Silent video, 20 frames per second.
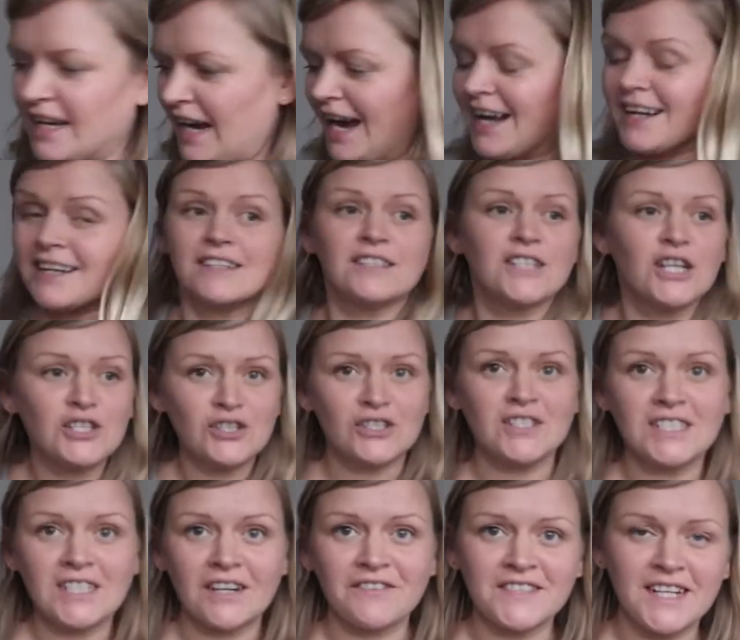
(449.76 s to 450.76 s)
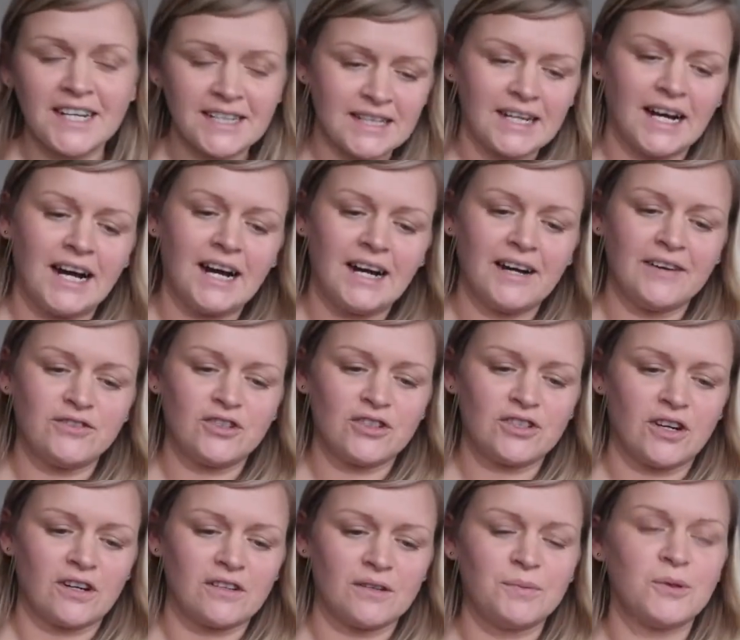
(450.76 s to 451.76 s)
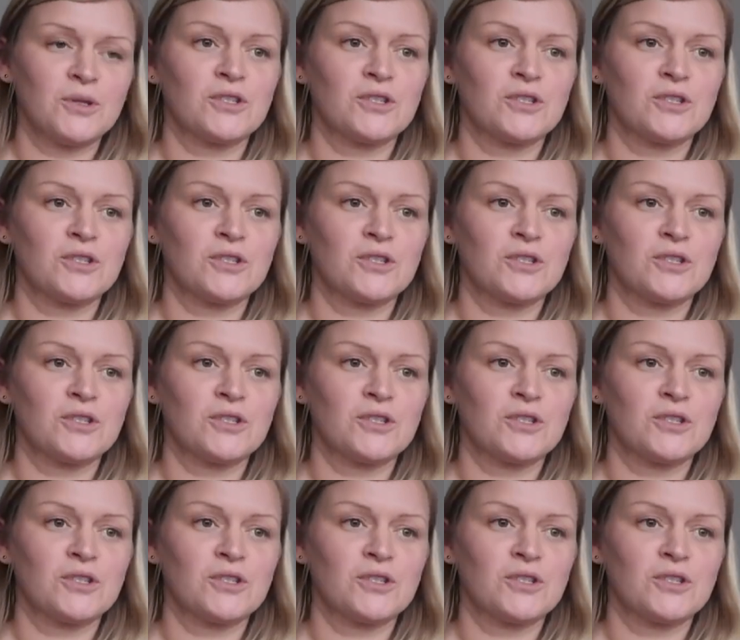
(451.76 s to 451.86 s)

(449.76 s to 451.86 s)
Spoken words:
And just as I've said that, I've just gone and